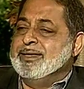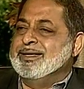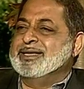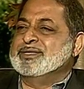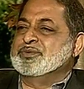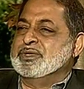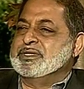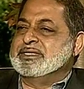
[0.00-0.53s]

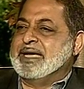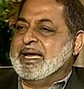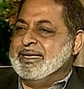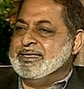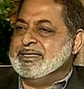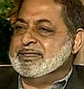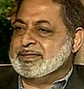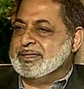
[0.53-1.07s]
That's what
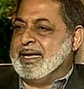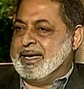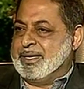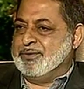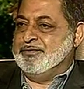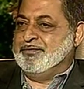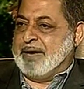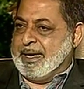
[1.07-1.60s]
scientists
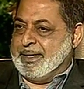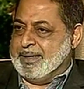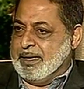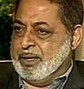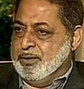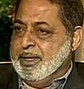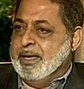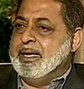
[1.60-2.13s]
like to find
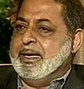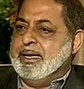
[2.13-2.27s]
out,